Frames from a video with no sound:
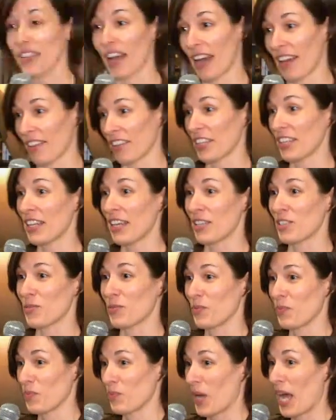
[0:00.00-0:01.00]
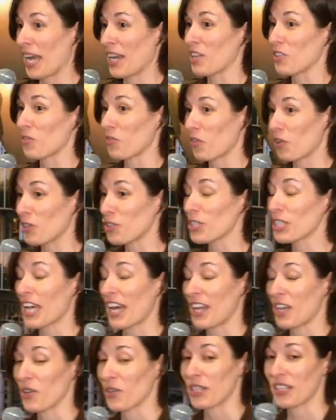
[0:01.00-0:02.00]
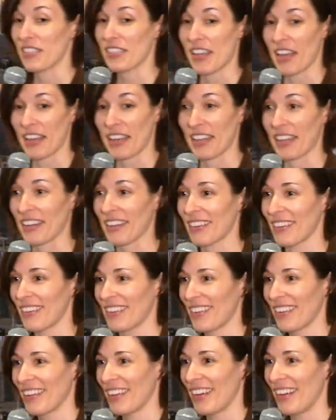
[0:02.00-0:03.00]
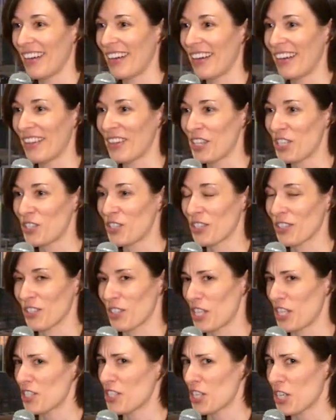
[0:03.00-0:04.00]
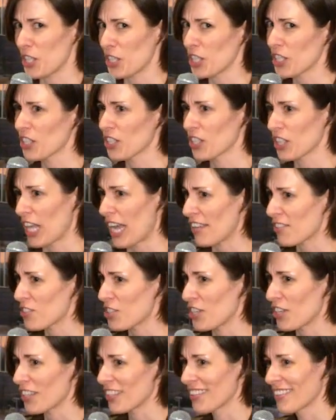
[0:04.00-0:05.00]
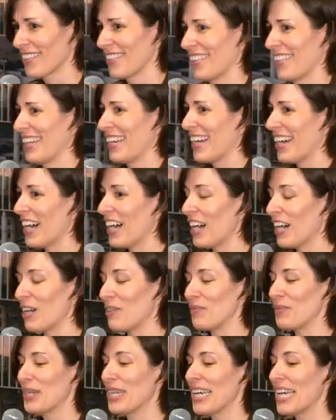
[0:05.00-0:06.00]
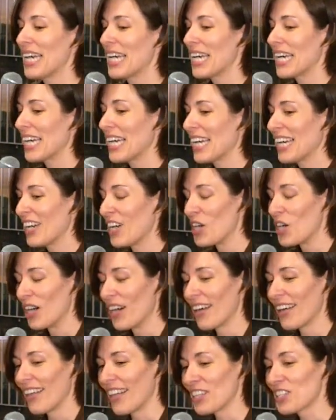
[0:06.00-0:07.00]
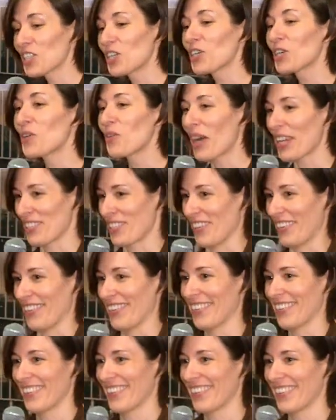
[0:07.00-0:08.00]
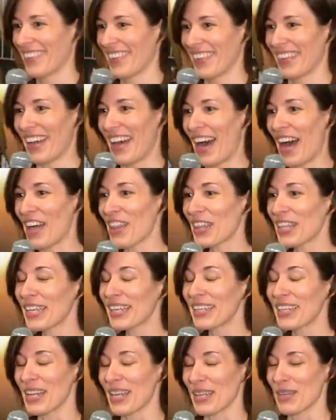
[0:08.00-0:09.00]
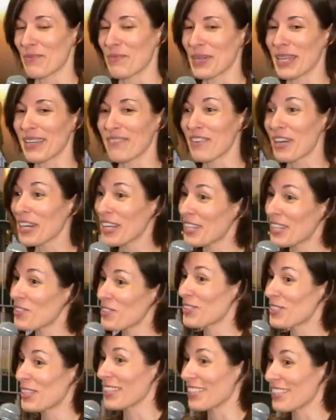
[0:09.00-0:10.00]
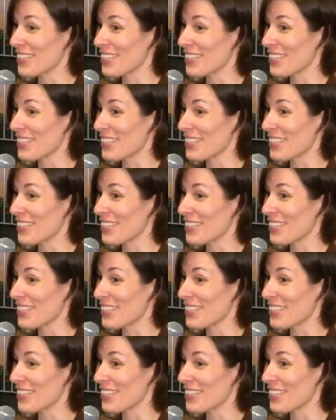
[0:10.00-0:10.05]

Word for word: island has had its first coyote sighting uh, this this year, last year? Um, it's a good question. I think it, would be very interesting to